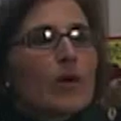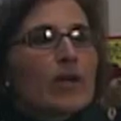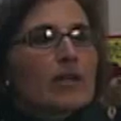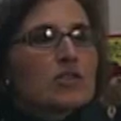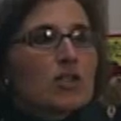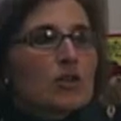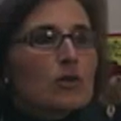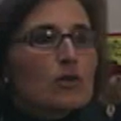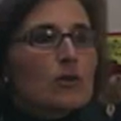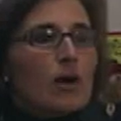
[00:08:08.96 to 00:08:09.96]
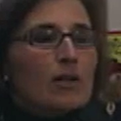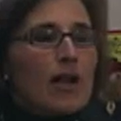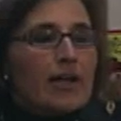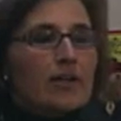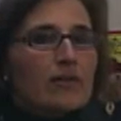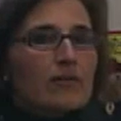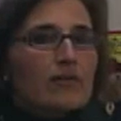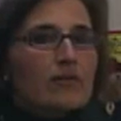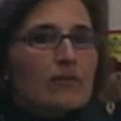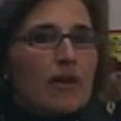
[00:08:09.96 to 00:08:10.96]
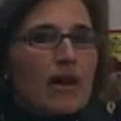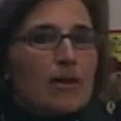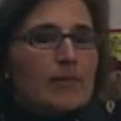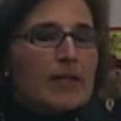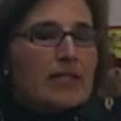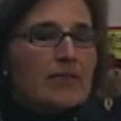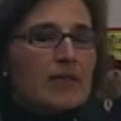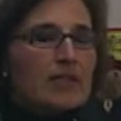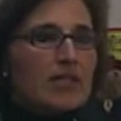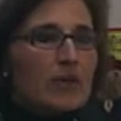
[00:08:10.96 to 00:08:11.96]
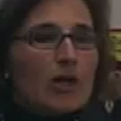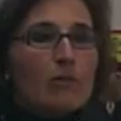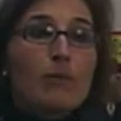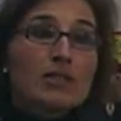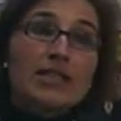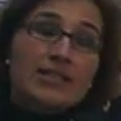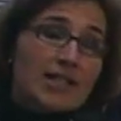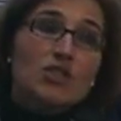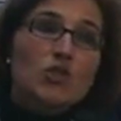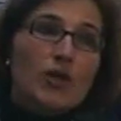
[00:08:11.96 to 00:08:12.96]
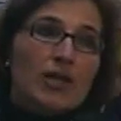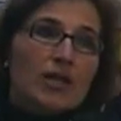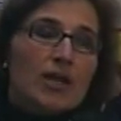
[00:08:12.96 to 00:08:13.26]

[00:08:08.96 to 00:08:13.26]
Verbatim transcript: We do a lot of uh, activities that we call multisensory.